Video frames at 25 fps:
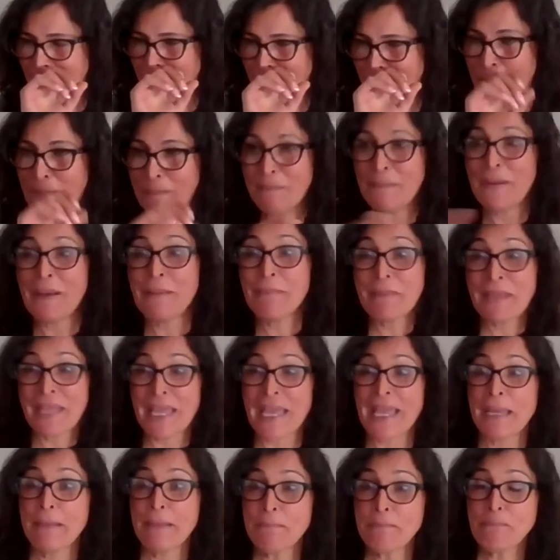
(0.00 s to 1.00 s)
Mum
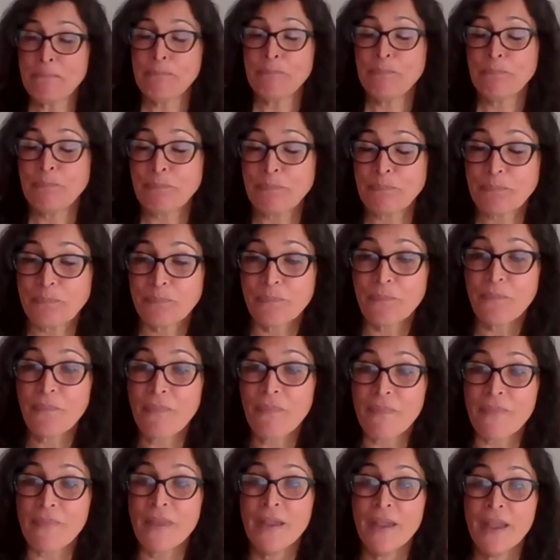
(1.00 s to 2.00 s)
came,
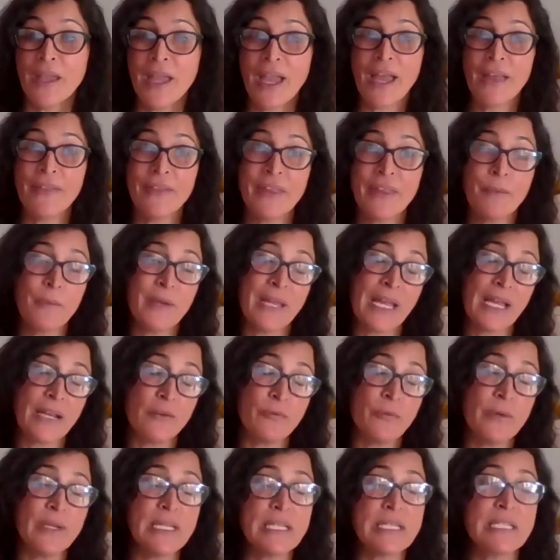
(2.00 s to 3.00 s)
and then we had a
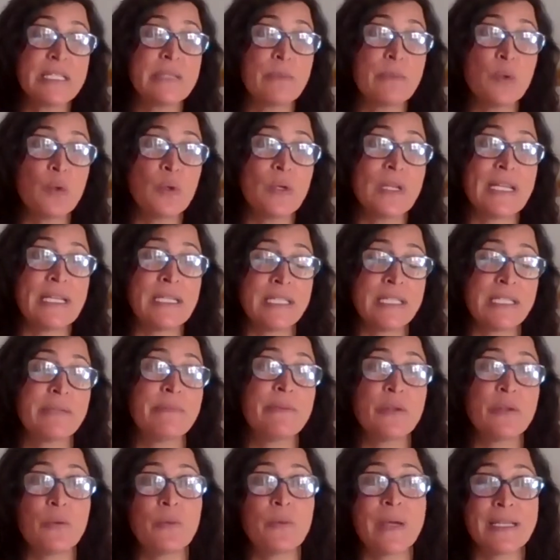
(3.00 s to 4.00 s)
really small,
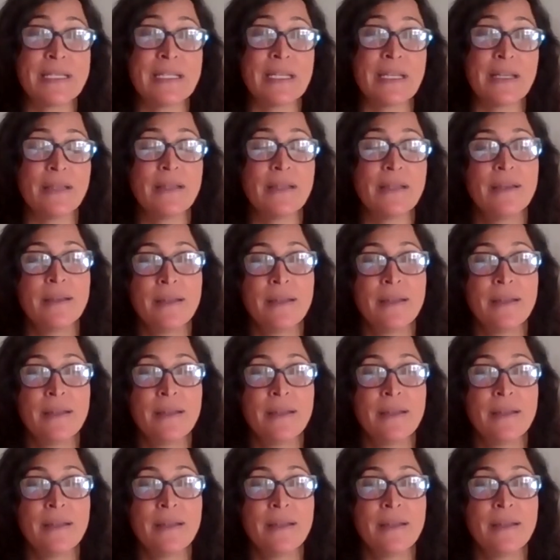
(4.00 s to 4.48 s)
intimate wedding.